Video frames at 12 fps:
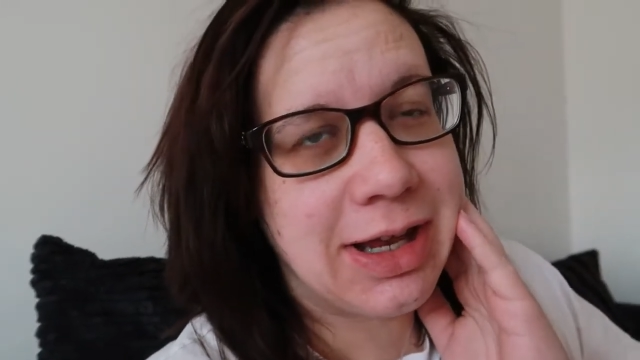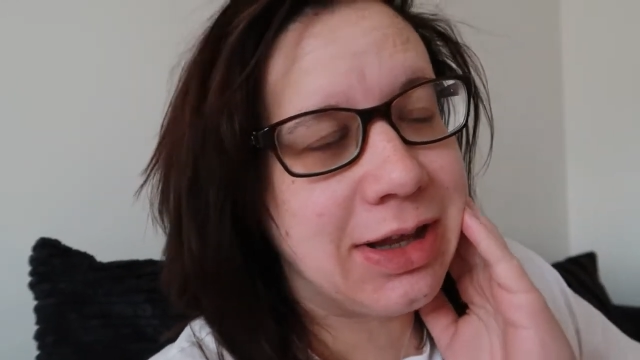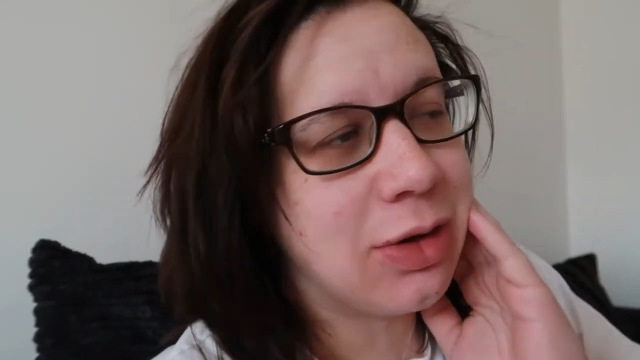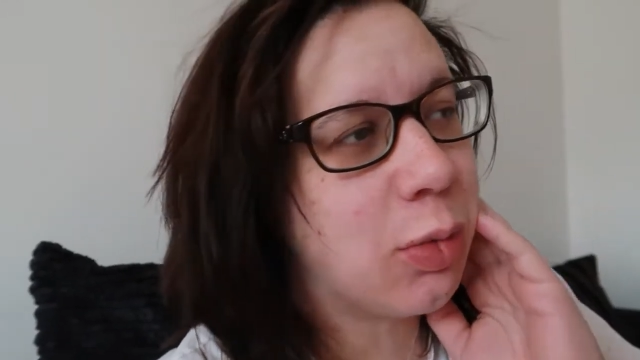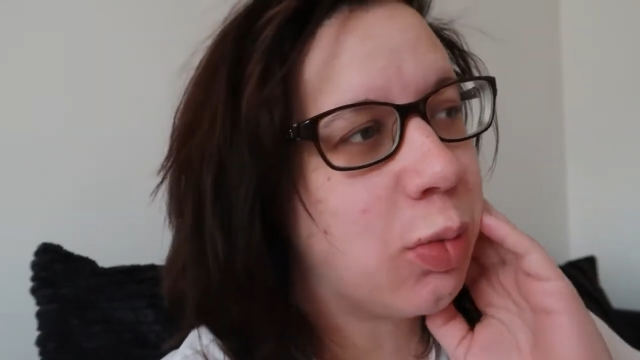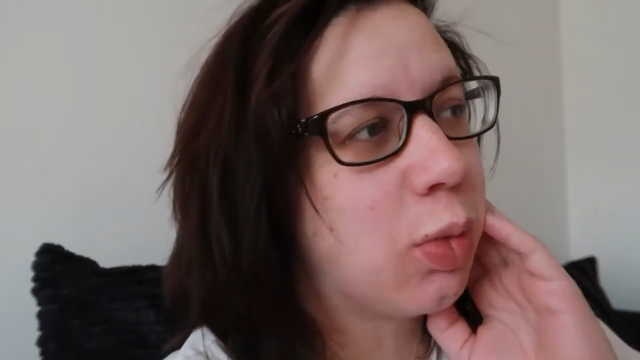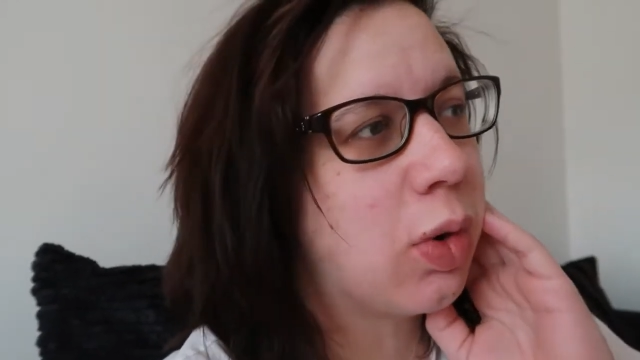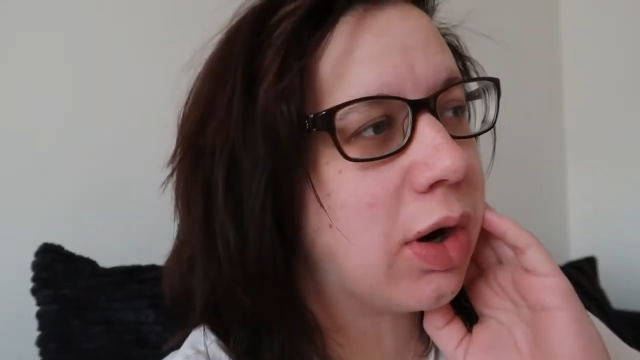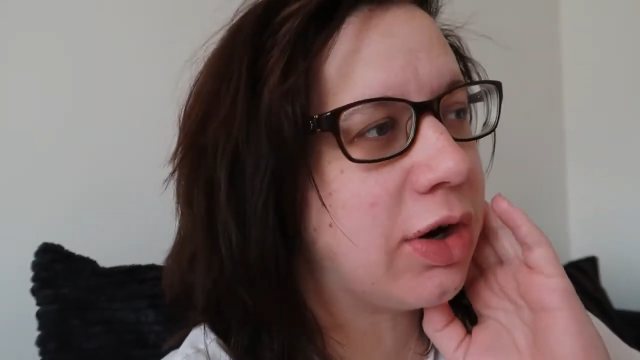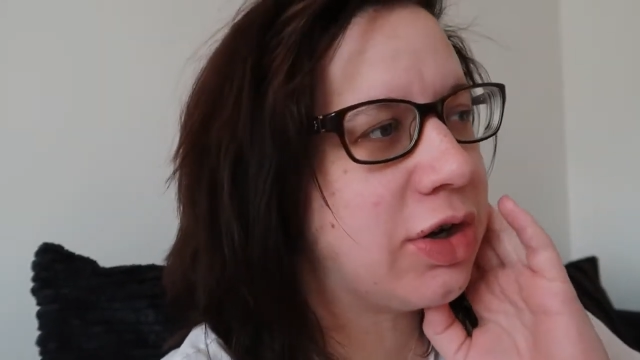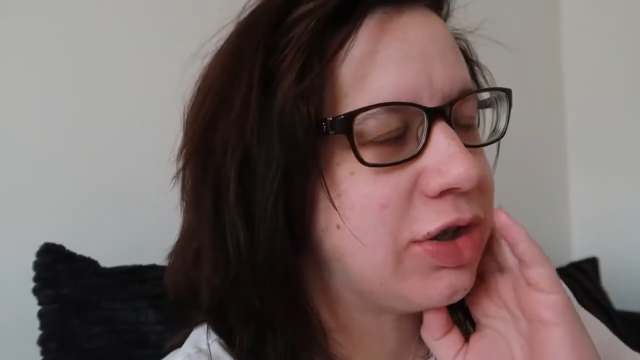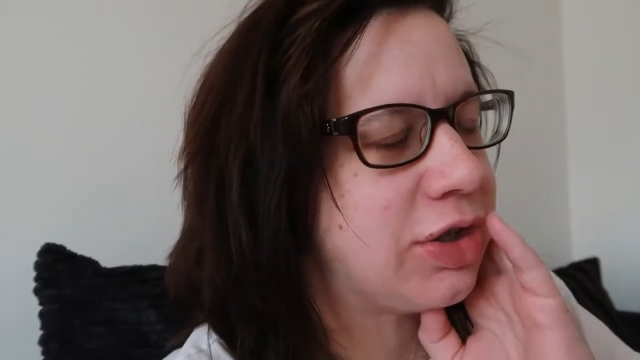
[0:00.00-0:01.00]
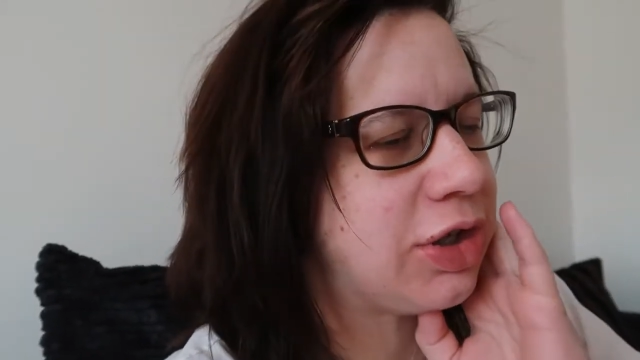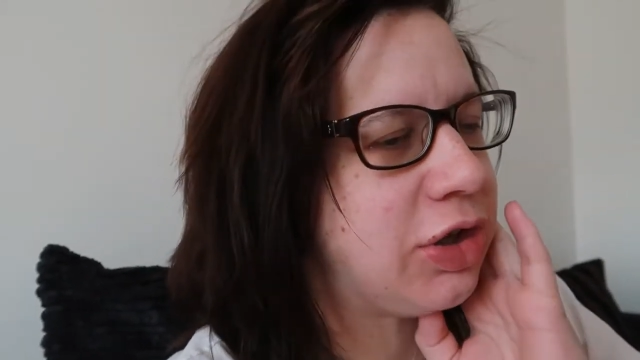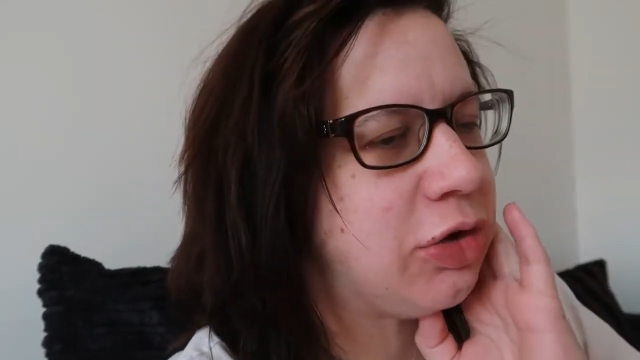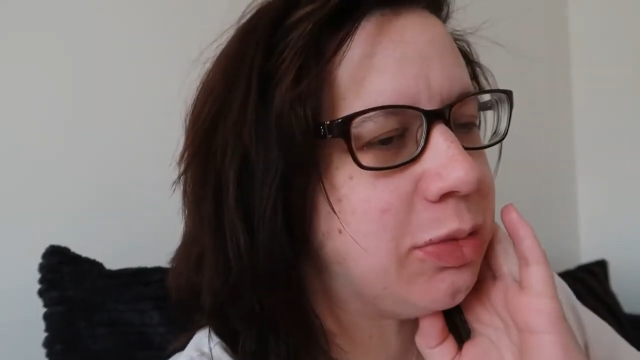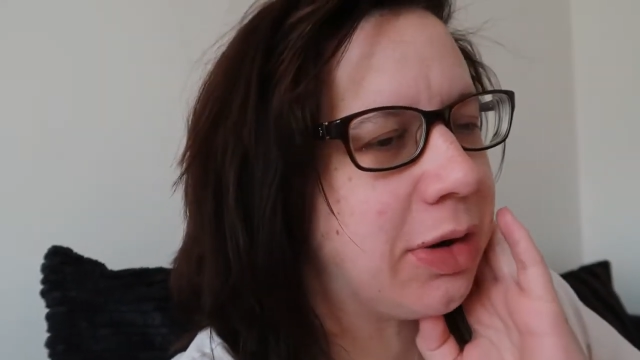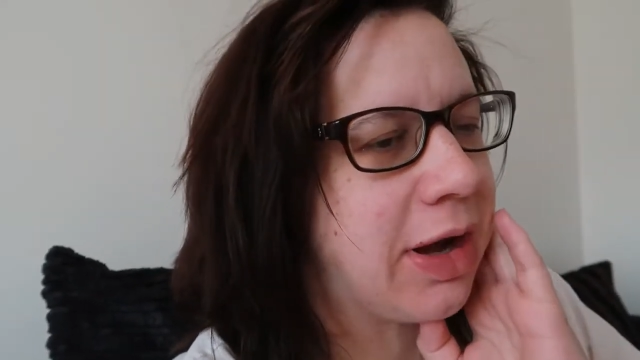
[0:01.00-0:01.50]
in the worst
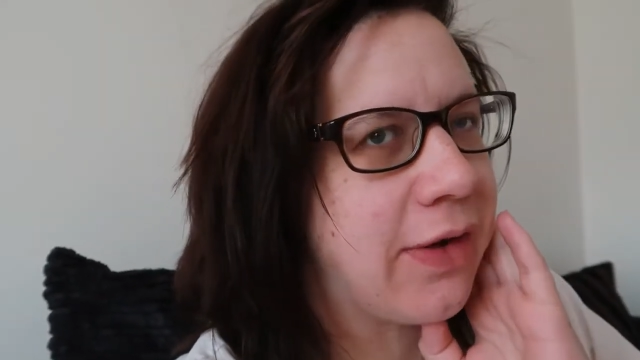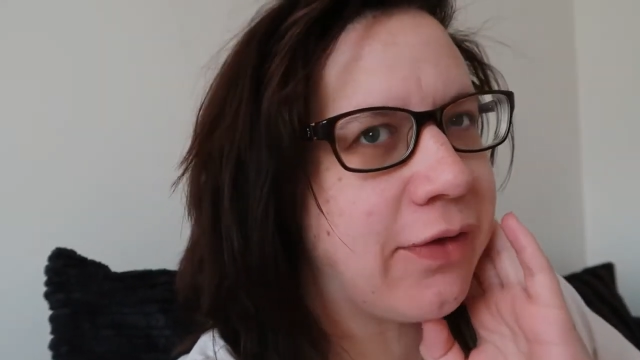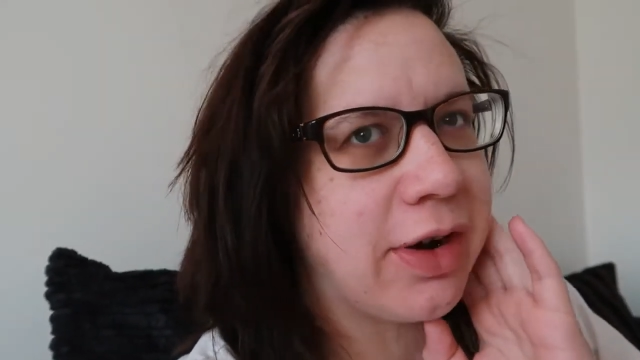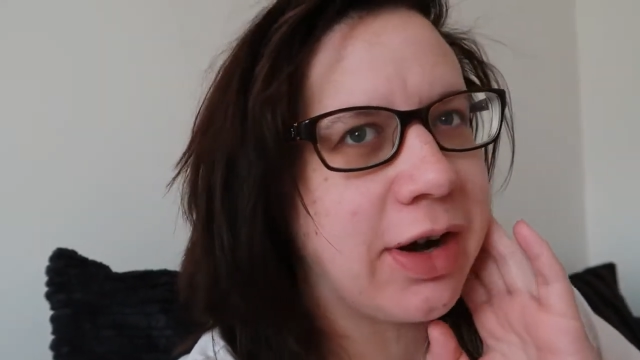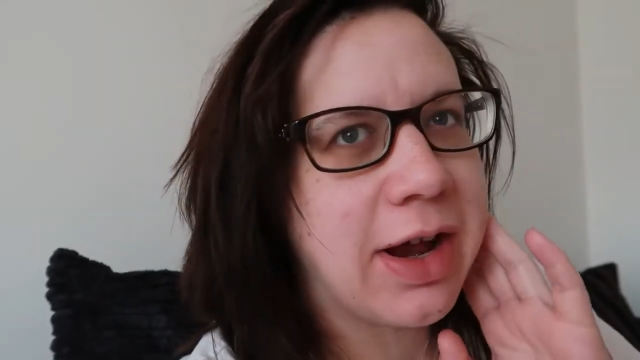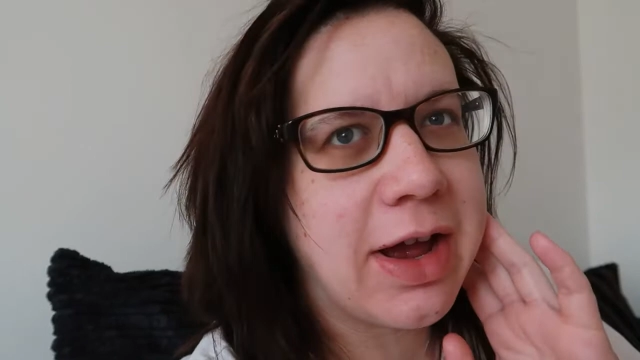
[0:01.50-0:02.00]
humour ever.